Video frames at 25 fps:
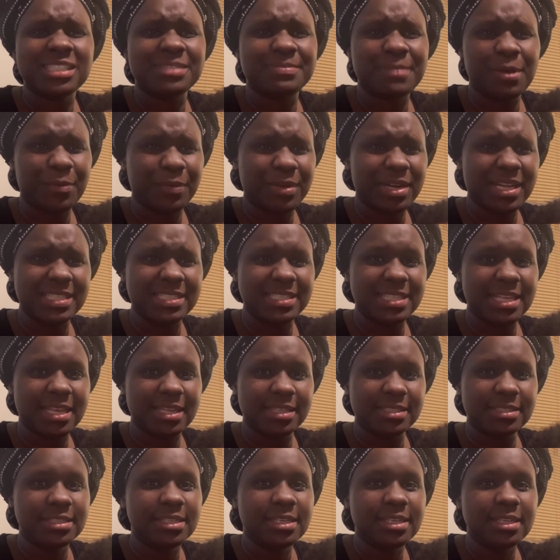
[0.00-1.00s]
about what I
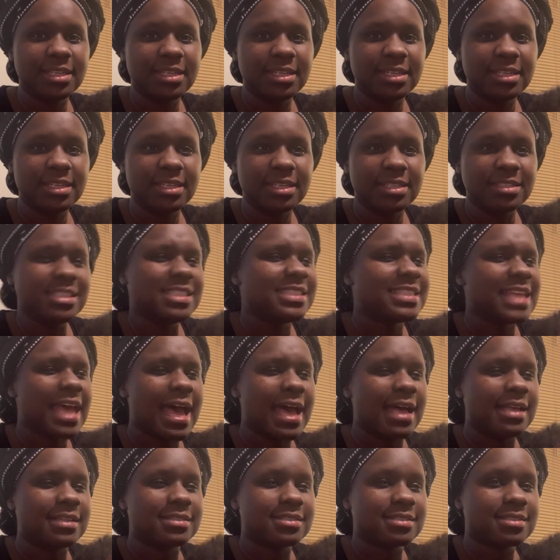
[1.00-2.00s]
said, just
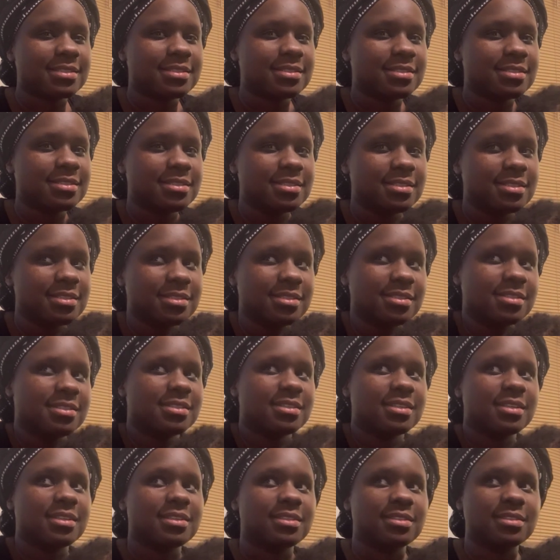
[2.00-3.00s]
ask,
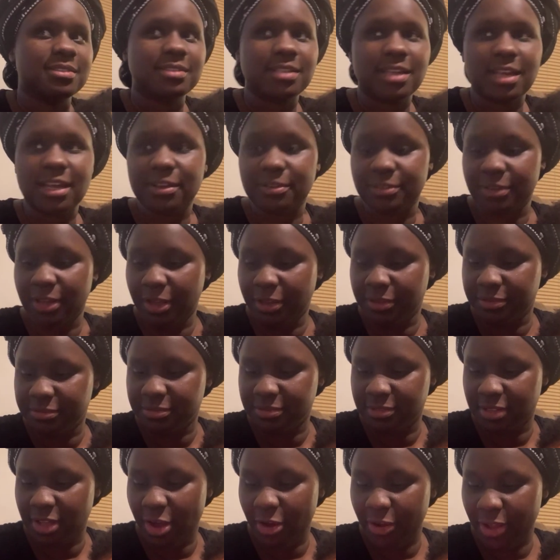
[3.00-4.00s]
because I don't
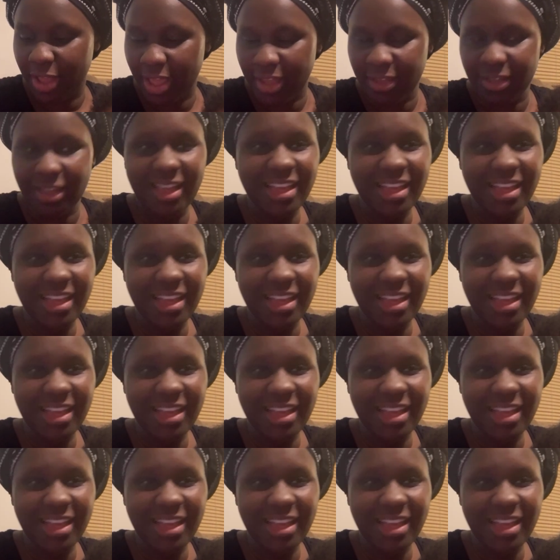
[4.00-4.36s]
know. Okay.